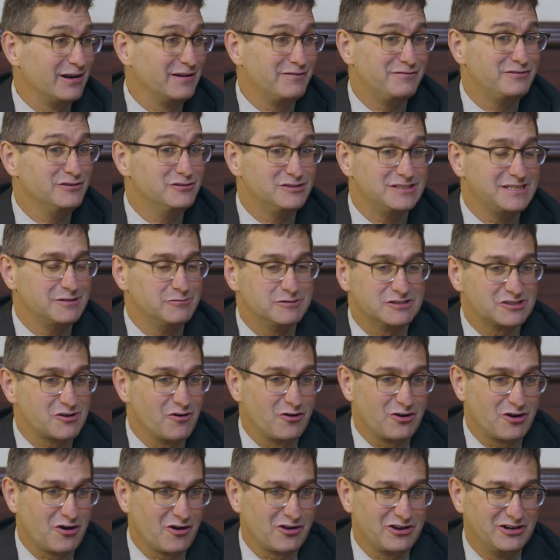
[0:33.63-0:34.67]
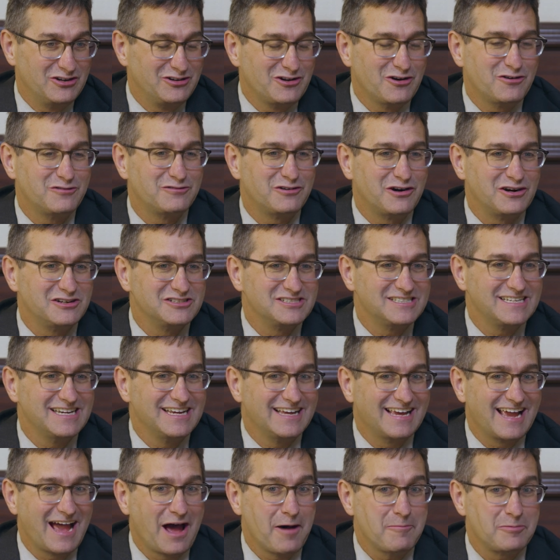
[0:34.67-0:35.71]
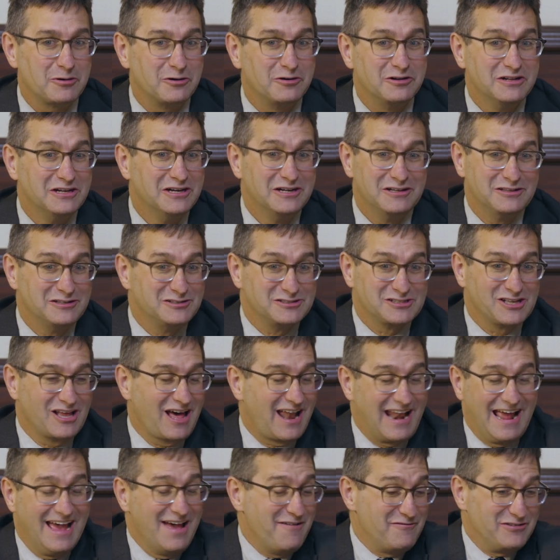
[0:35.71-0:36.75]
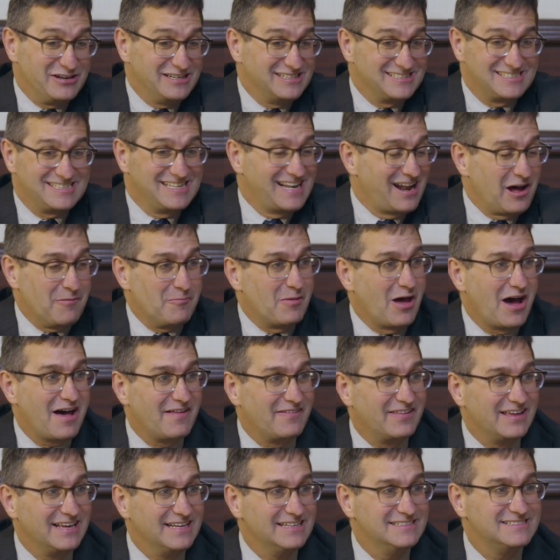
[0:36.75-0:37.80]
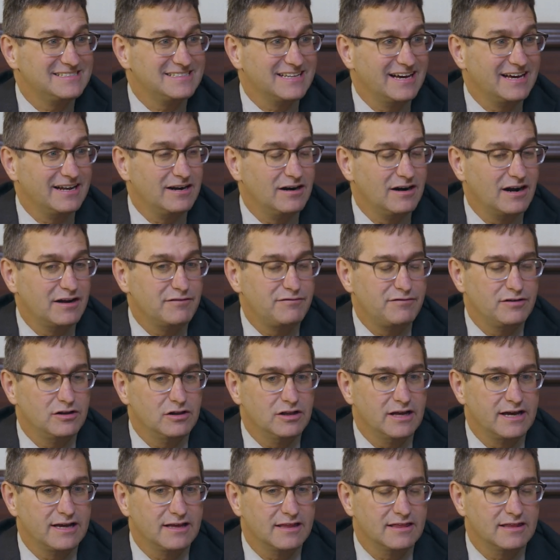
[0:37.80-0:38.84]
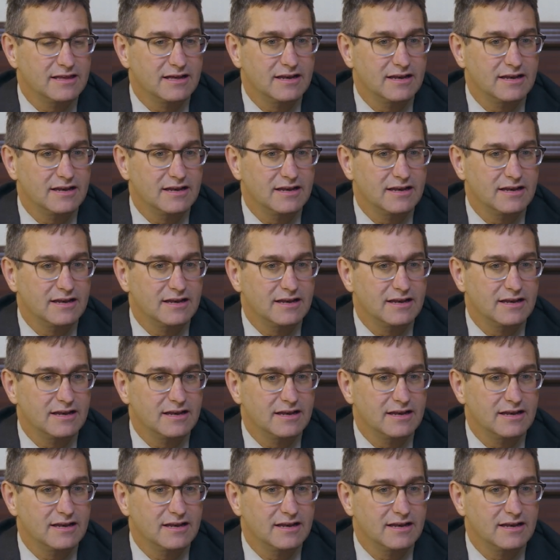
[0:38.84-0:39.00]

And if you see what's going on in Dover, our state capital, there's a lot of evidence that I'm not the insider. I feel like